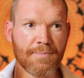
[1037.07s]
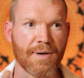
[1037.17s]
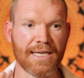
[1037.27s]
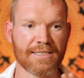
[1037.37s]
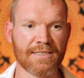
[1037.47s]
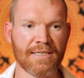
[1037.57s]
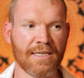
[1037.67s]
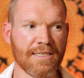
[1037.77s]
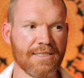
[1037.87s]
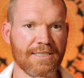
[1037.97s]
that by
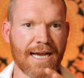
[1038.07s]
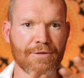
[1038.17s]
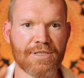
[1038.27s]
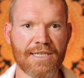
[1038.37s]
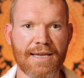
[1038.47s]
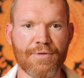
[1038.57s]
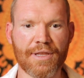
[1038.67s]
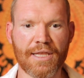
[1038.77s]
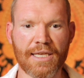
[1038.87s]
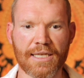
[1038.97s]
dousing
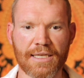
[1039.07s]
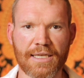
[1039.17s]
everything in